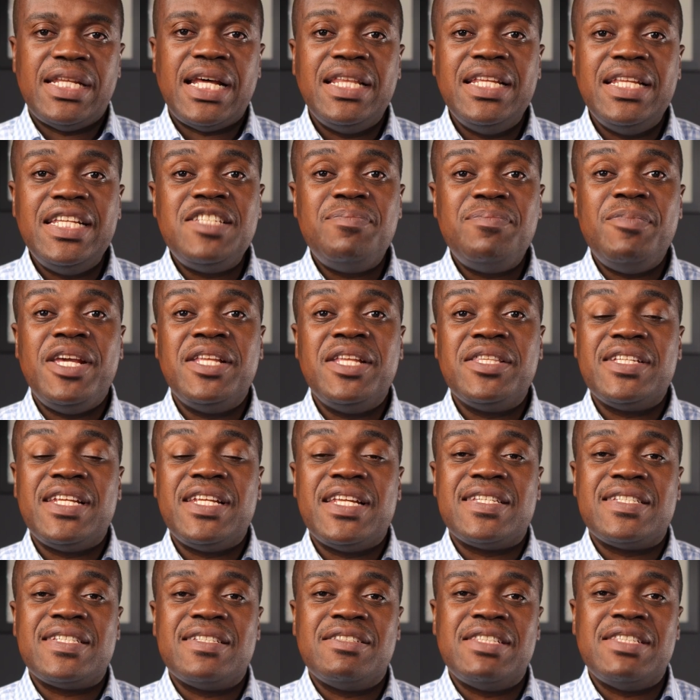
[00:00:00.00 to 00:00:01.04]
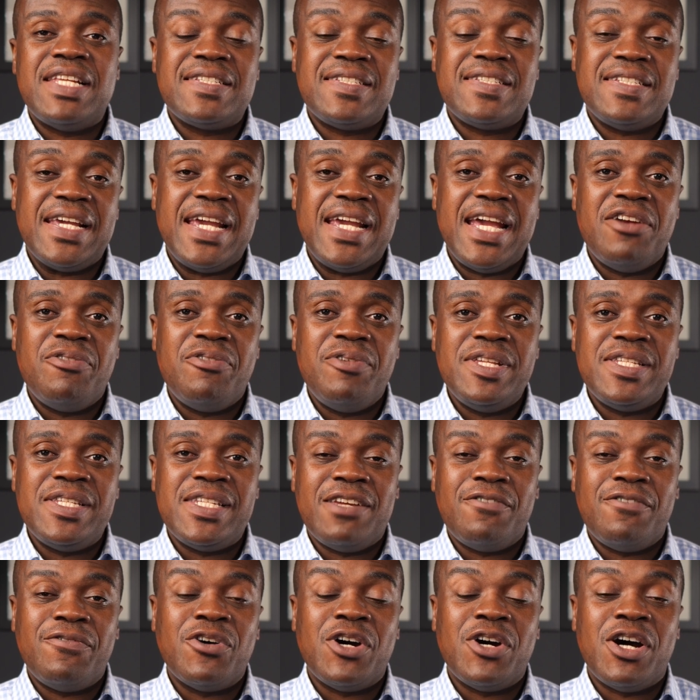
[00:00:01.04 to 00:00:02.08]
That leads me into the, the second
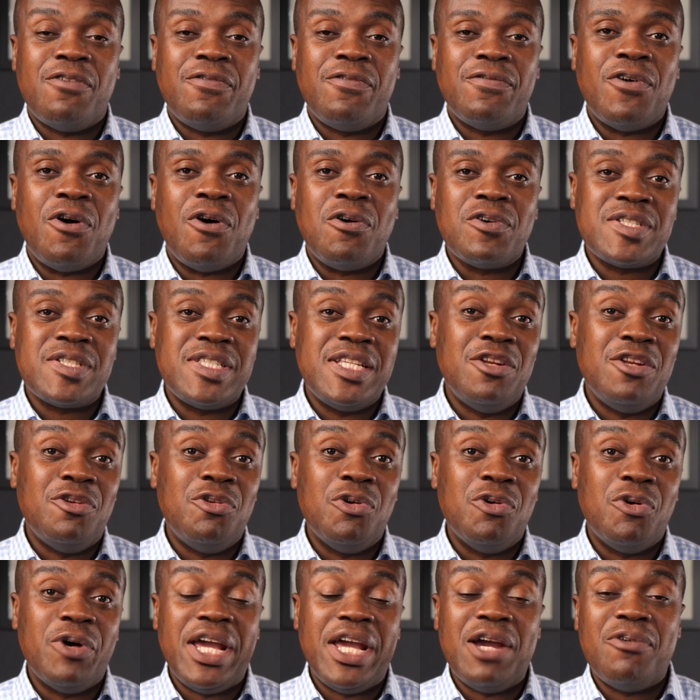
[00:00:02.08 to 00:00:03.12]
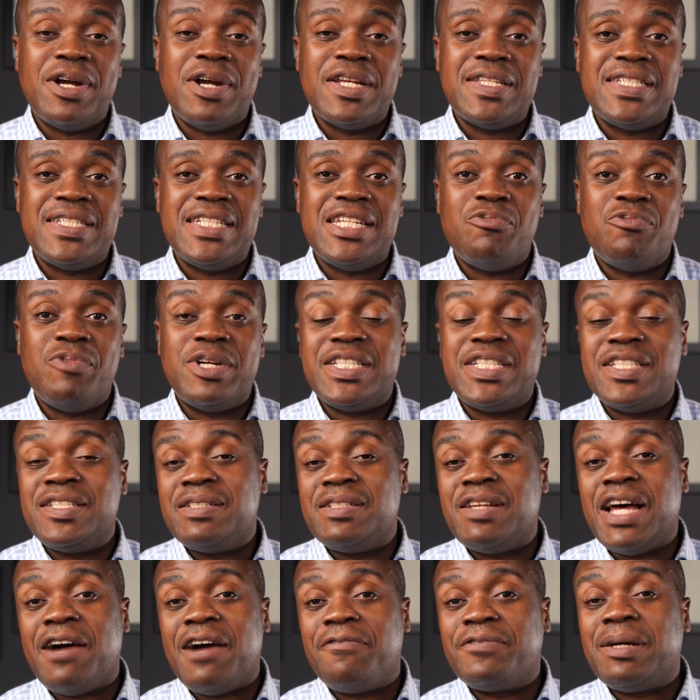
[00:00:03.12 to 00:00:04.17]
reason for a falsely low A1C, which
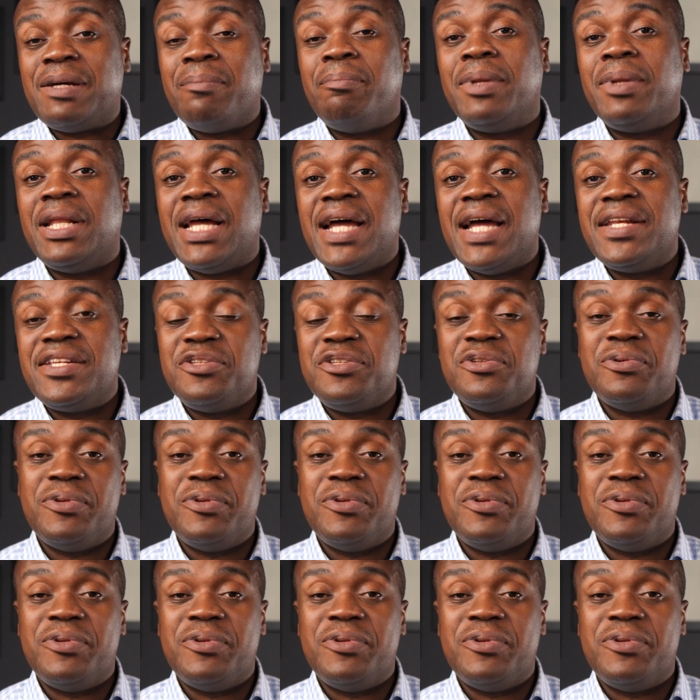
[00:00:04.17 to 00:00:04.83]
is after blood